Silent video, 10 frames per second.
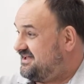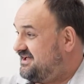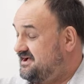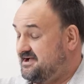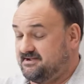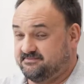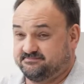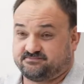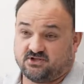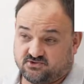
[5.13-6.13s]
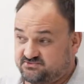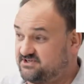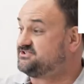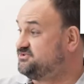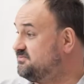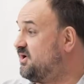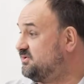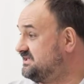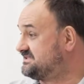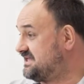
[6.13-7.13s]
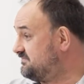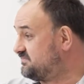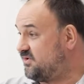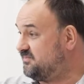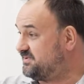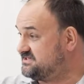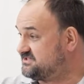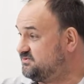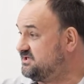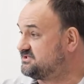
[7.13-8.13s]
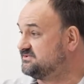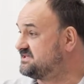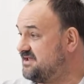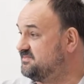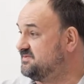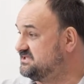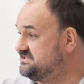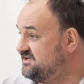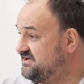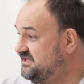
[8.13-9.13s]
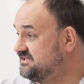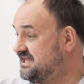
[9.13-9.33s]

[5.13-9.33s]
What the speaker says: Although there is two models, some companies do it on time and material,